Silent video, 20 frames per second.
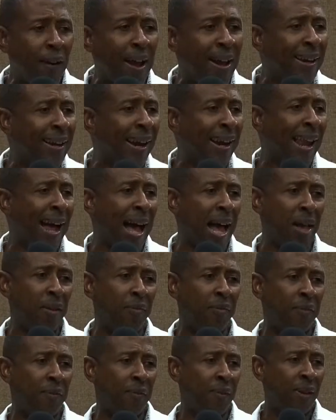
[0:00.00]
in a
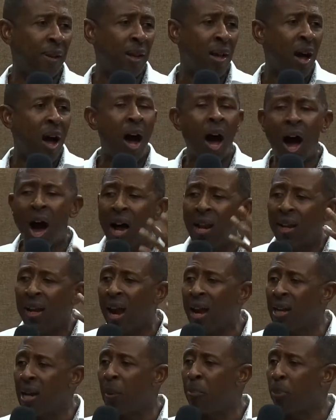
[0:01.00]
life, all
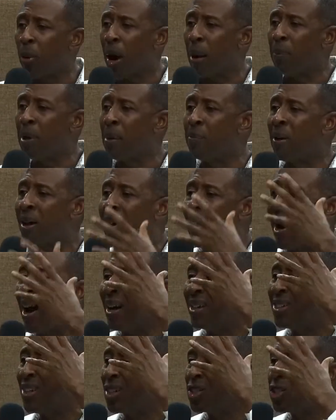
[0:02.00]
kind of problem you
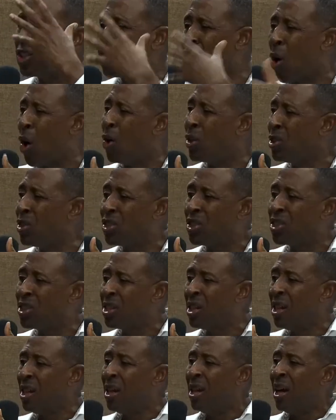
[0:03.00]
cause your sons.
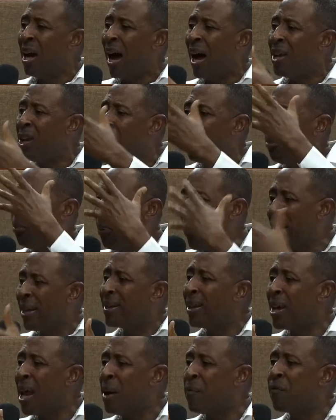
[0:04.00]
And you're
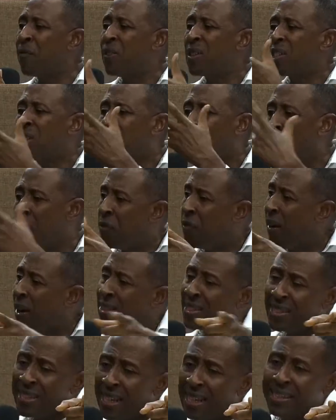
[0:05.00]
picking them for suffer.
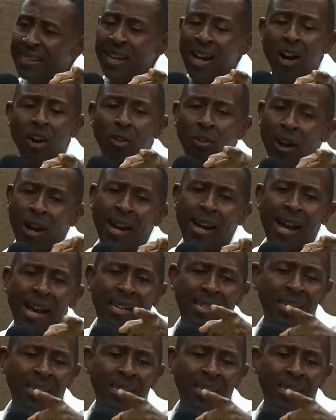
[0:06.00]
See it there, read it.